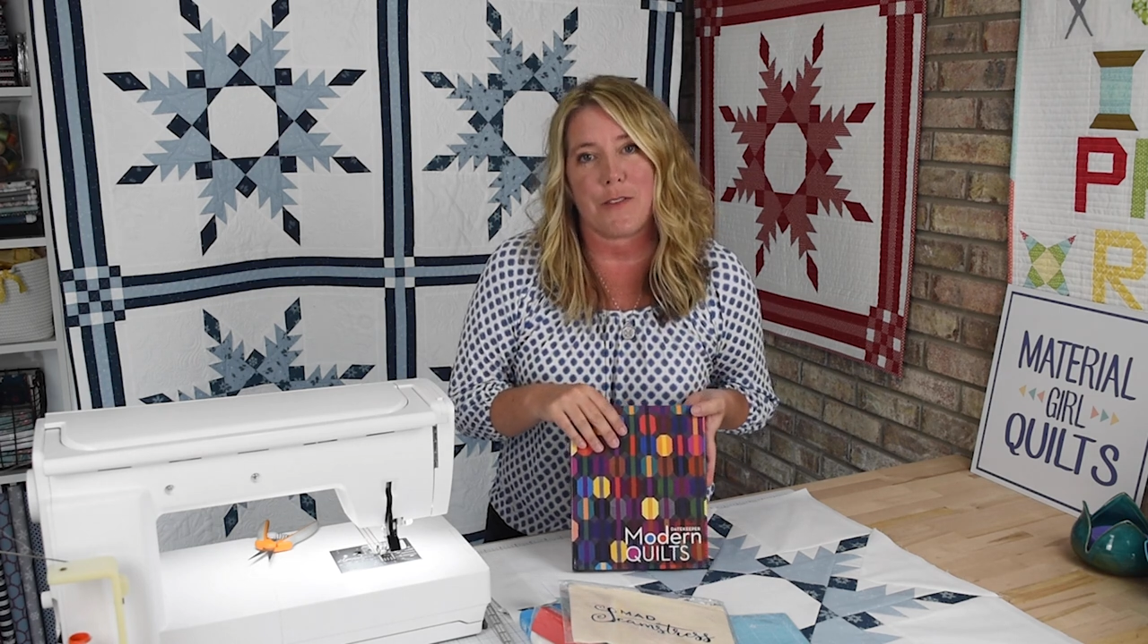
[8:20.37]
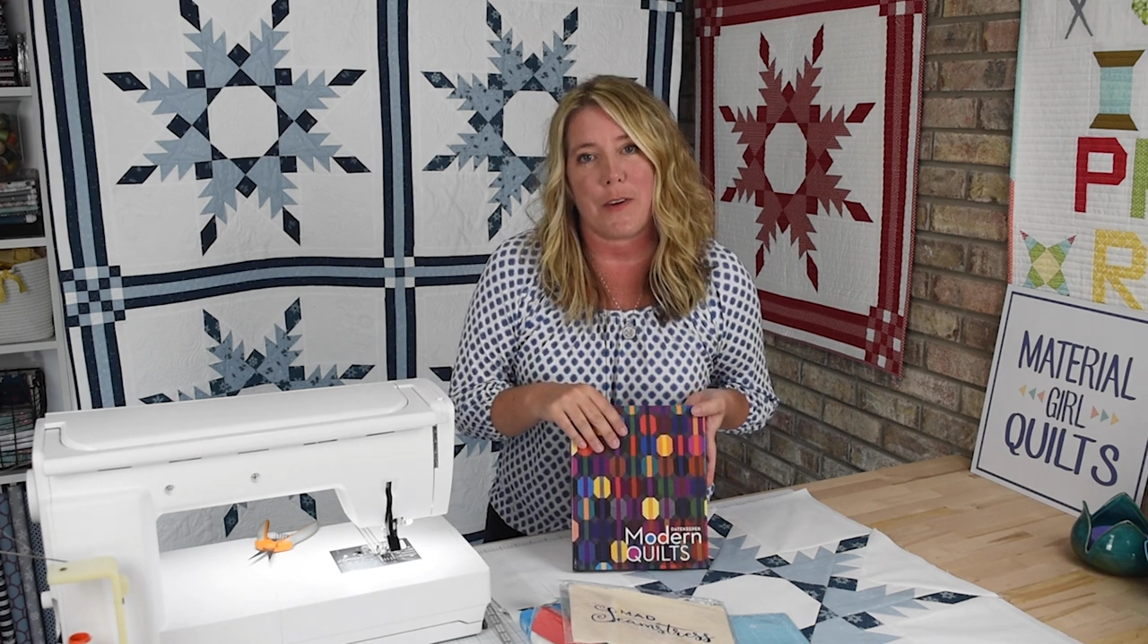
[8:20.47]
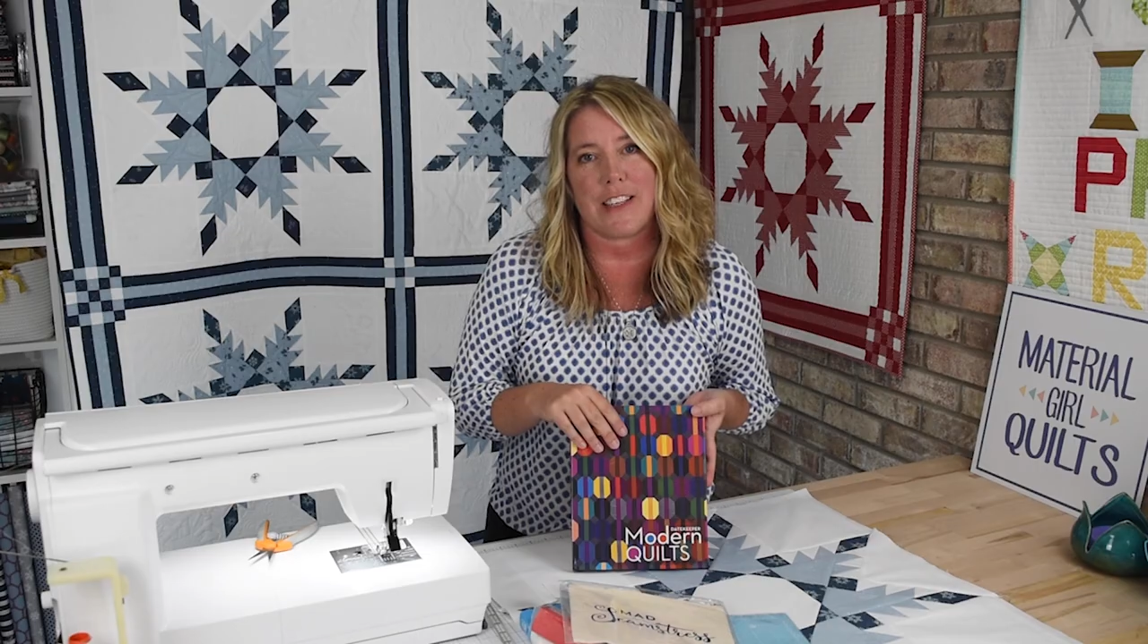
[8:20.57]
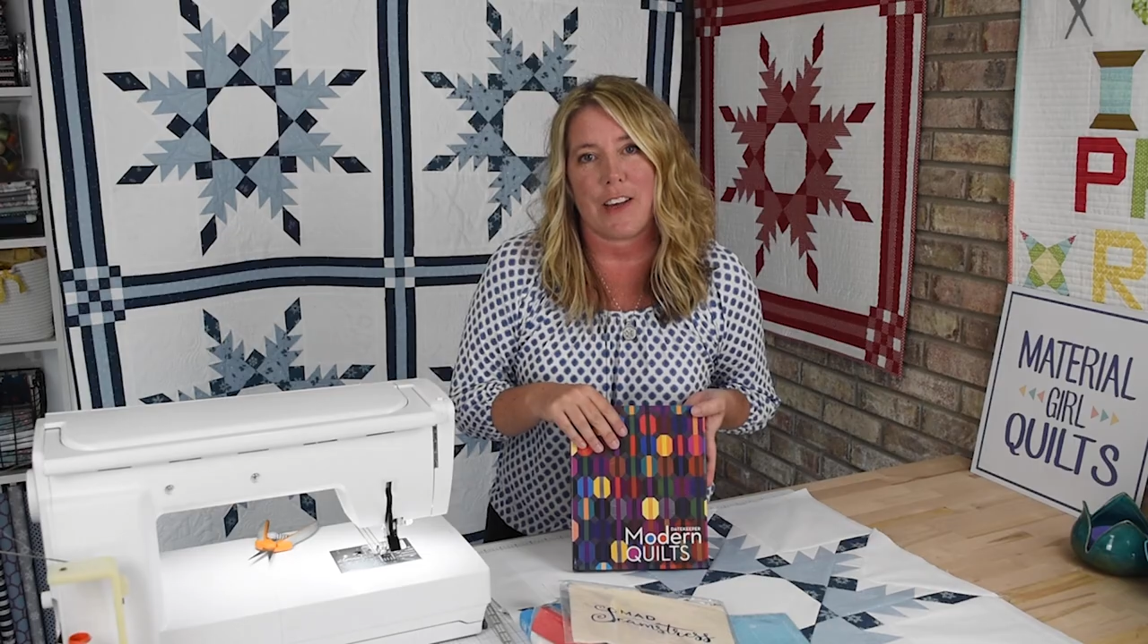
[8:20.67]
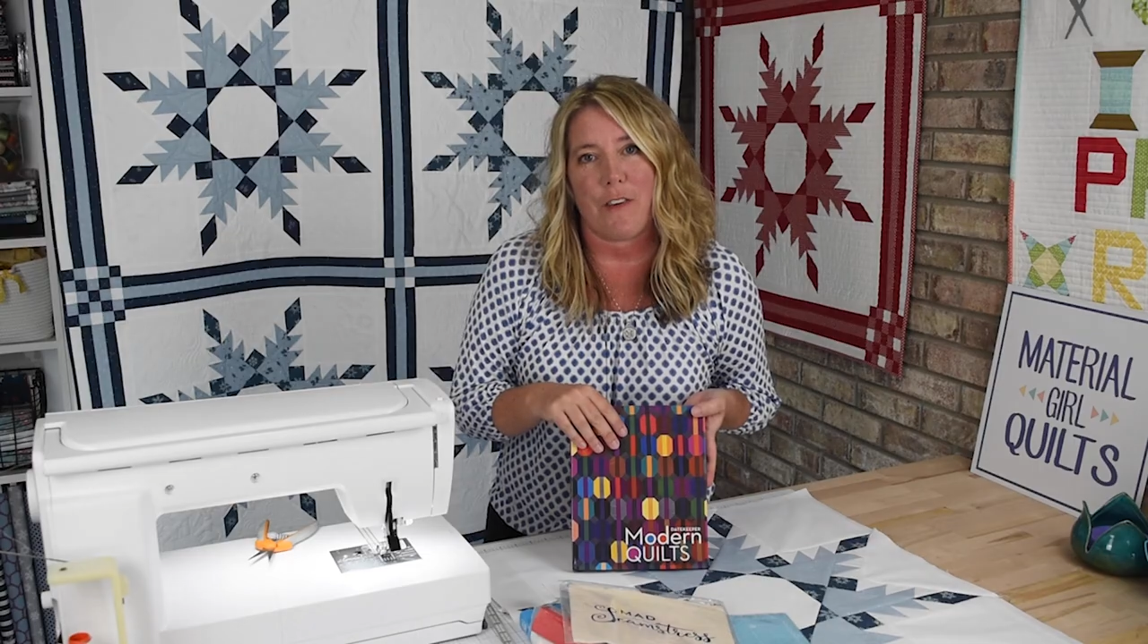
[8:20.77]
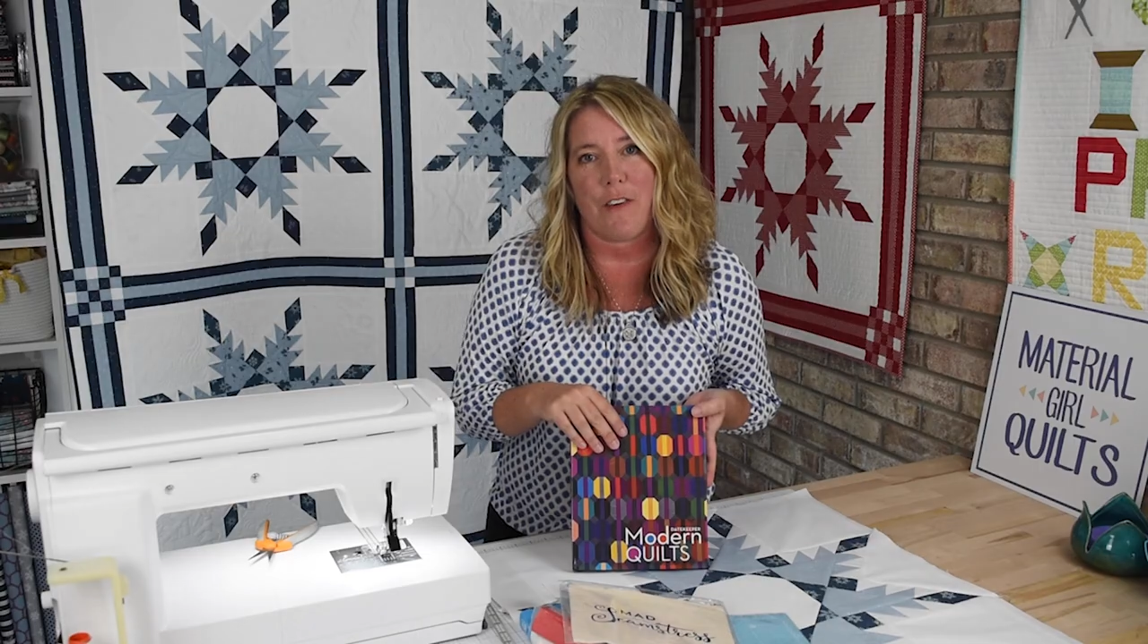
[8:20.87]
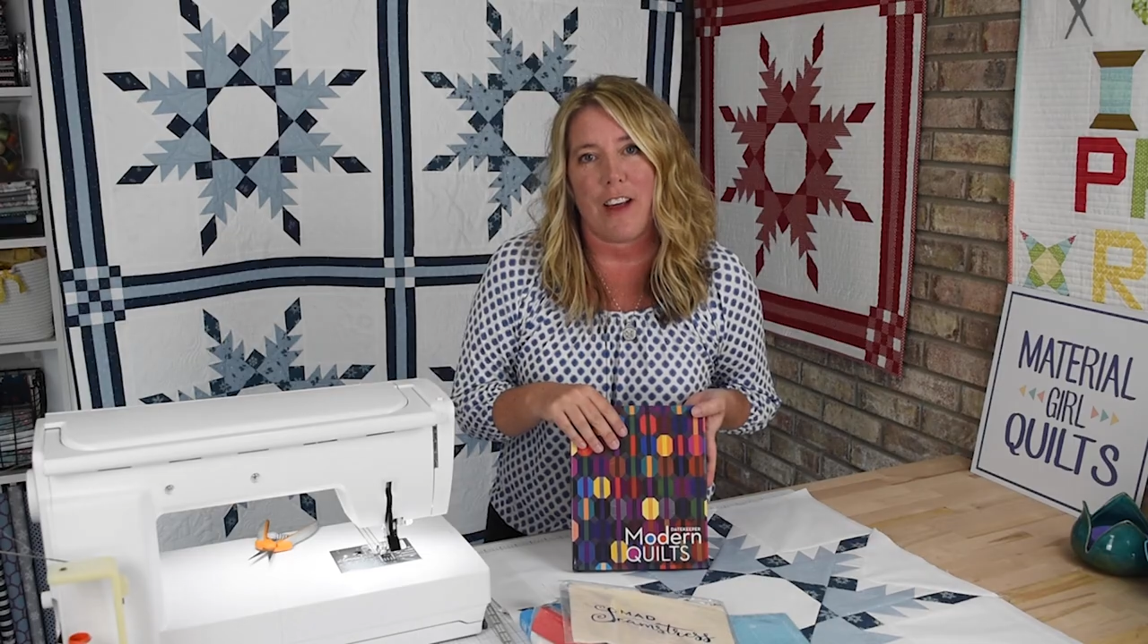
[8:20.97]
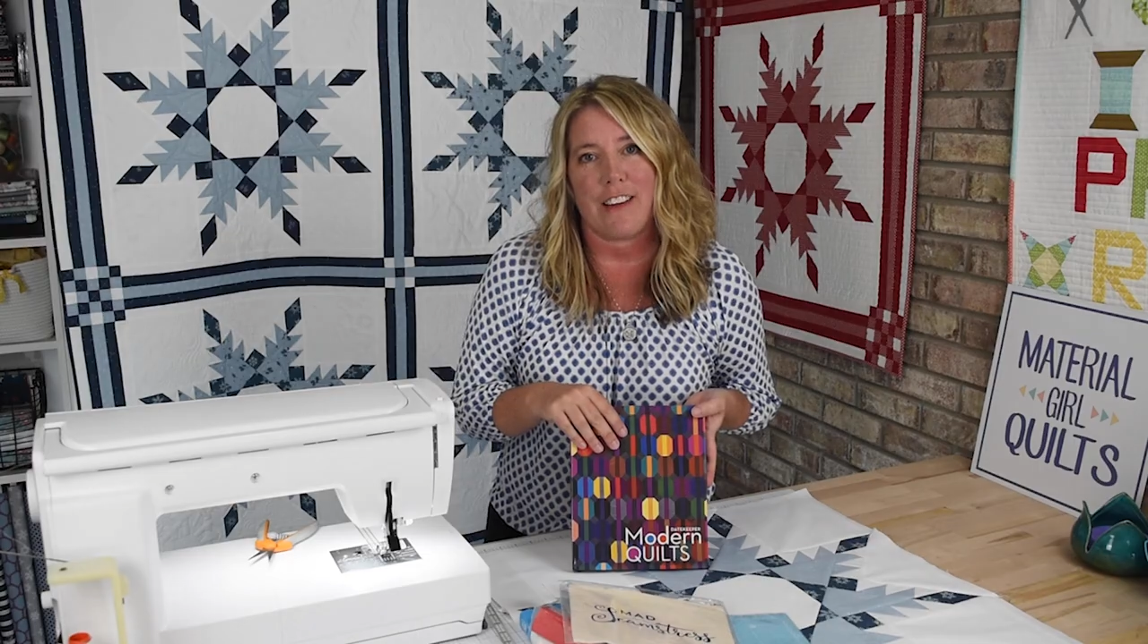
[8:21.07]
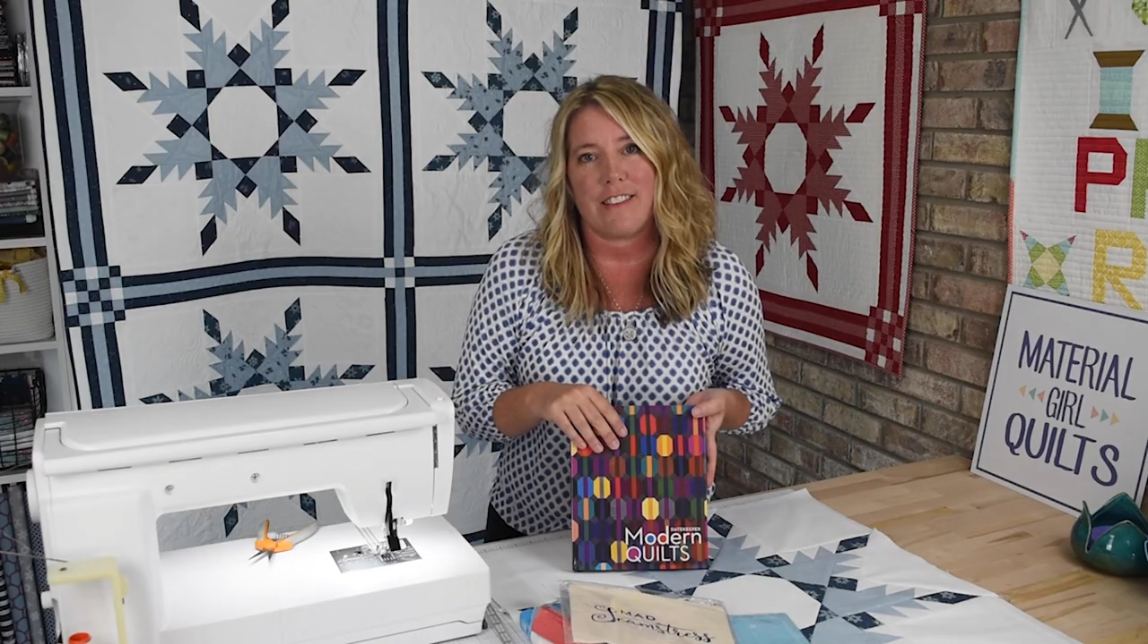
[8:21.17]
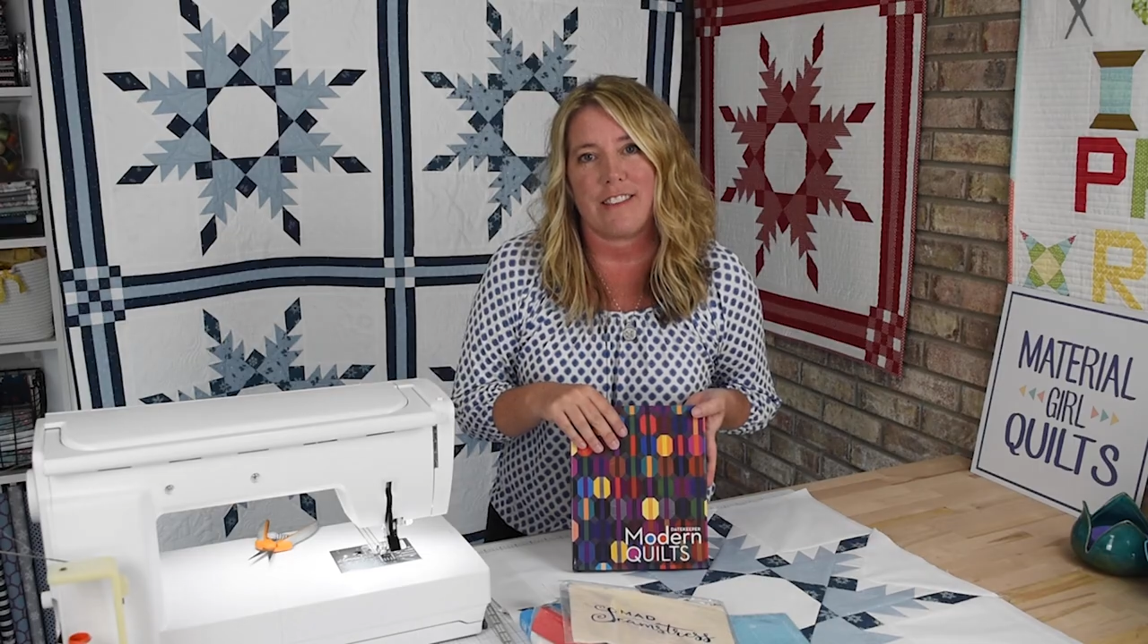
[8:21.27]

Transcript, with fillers: week's giveaway.